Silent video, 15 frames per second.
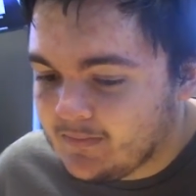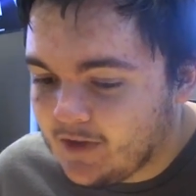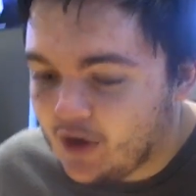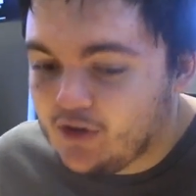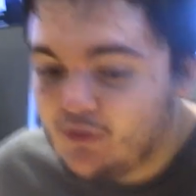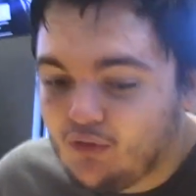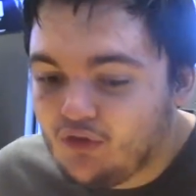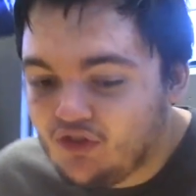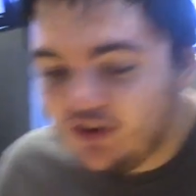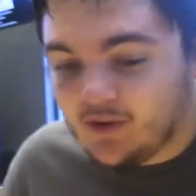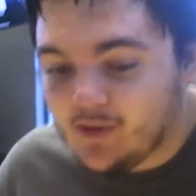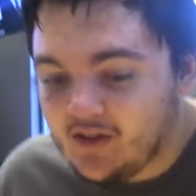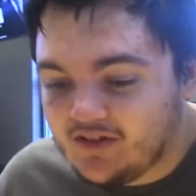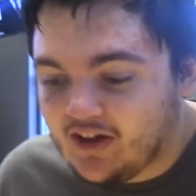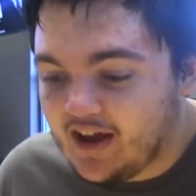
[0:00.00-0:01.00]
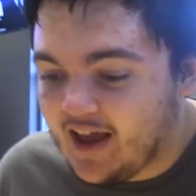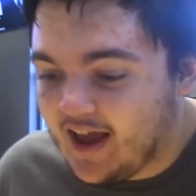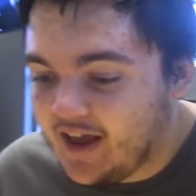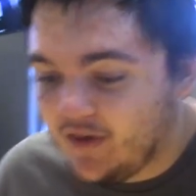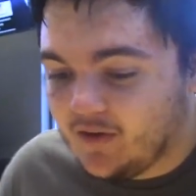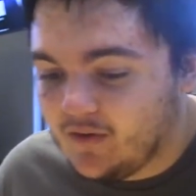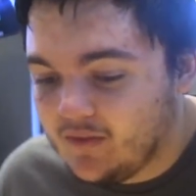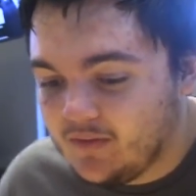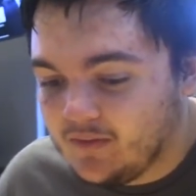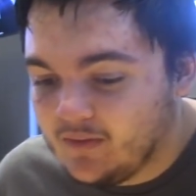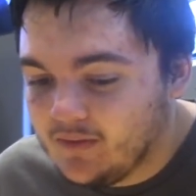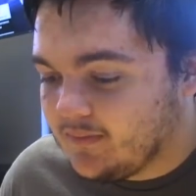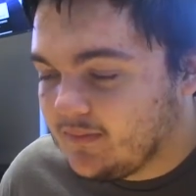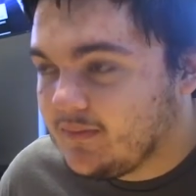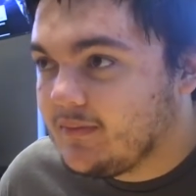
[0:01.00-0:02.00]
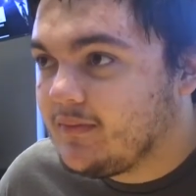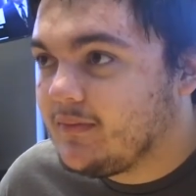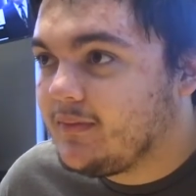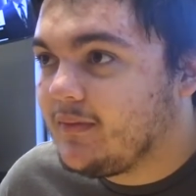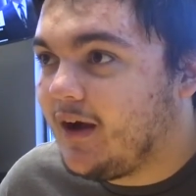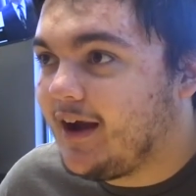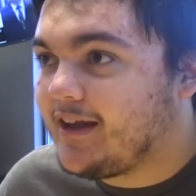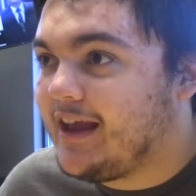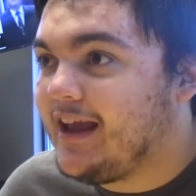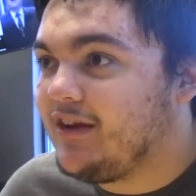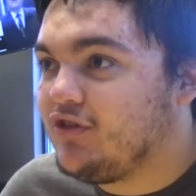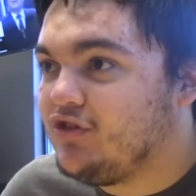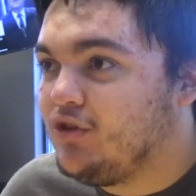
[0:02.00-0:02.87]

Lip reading: Are you serious? I can't